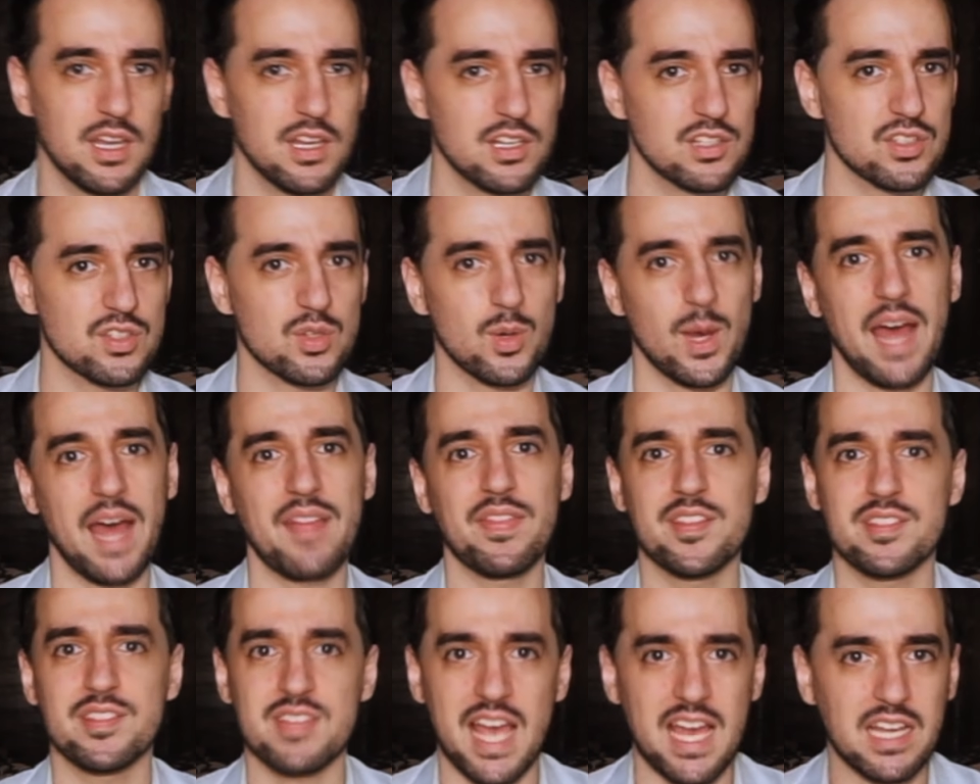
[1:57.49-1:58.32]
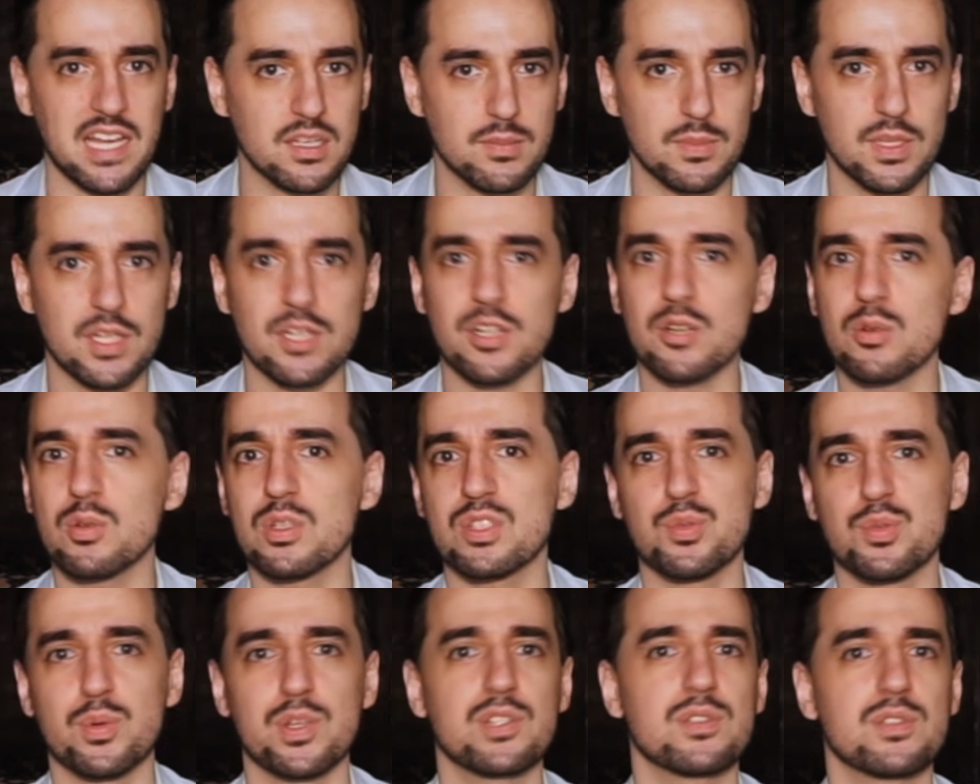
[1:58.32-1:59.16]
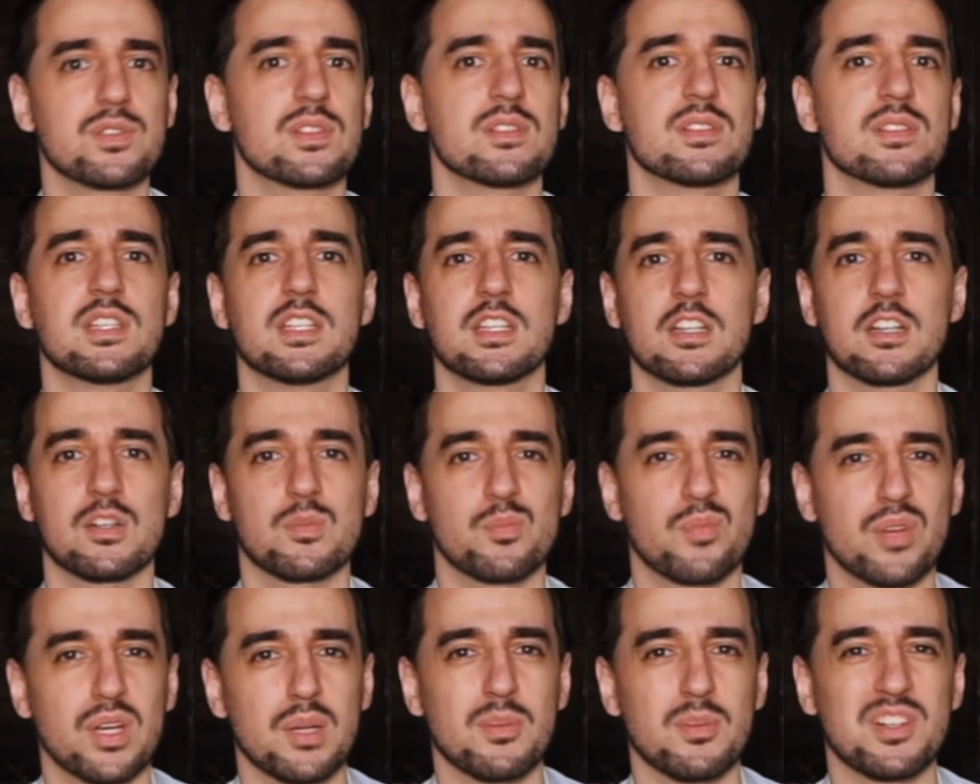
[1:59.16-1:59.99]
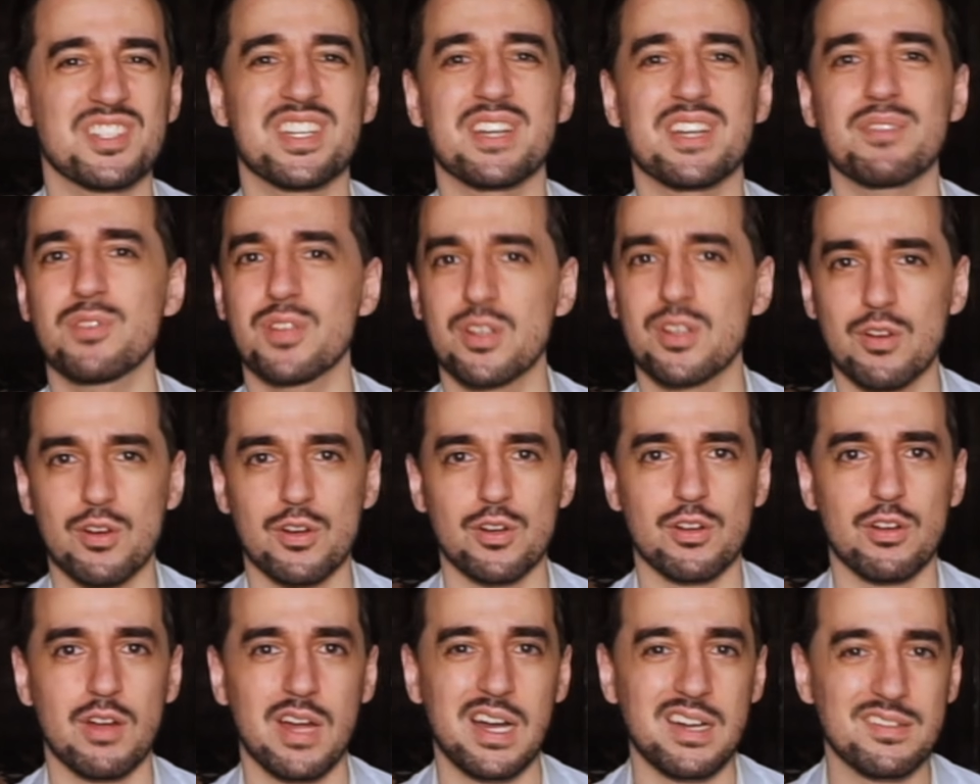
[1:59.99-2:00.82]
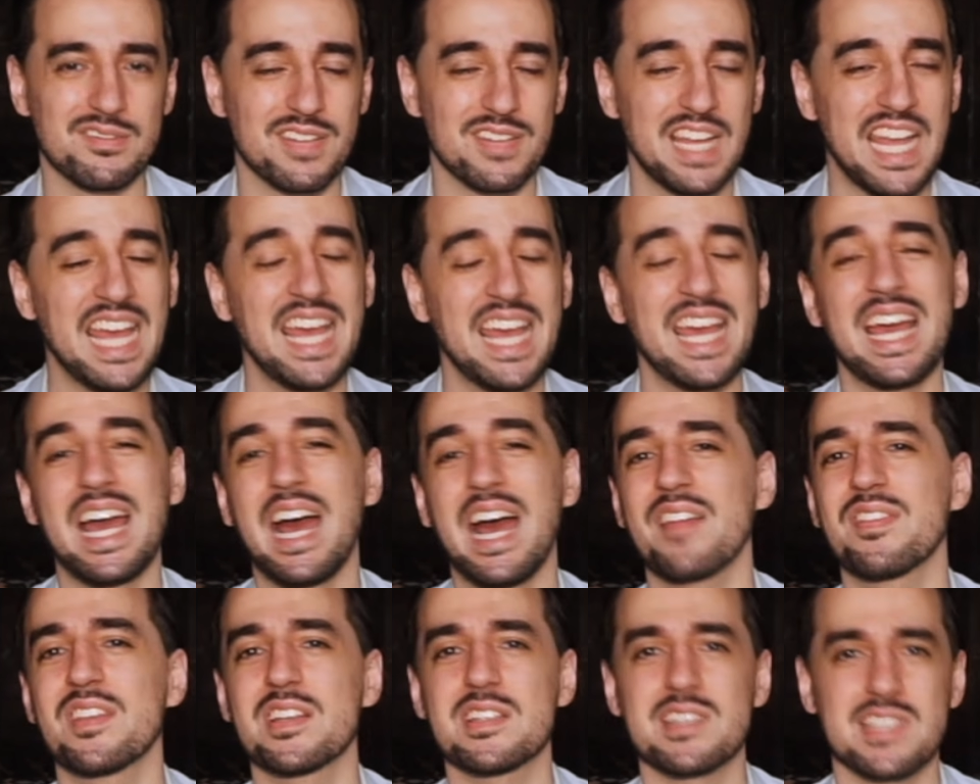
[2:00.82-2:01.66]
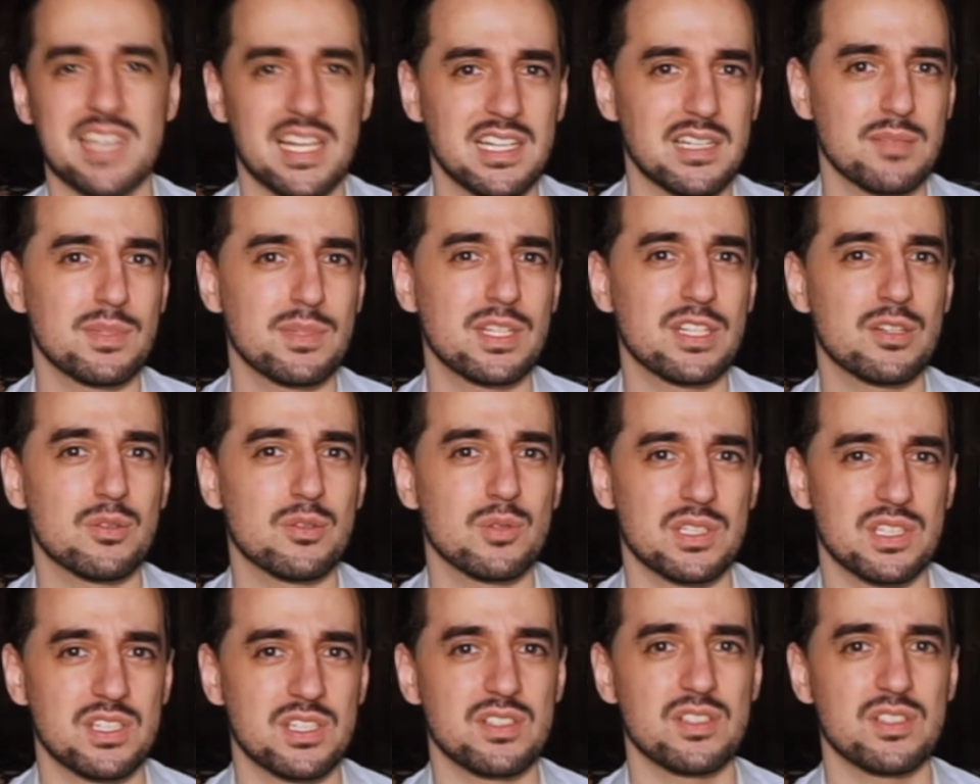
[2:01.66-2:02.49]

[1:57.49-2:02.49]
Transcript: So it had the tachymeter, which we're used to seeing on pretty much every chronograph. It had the telemeter, which is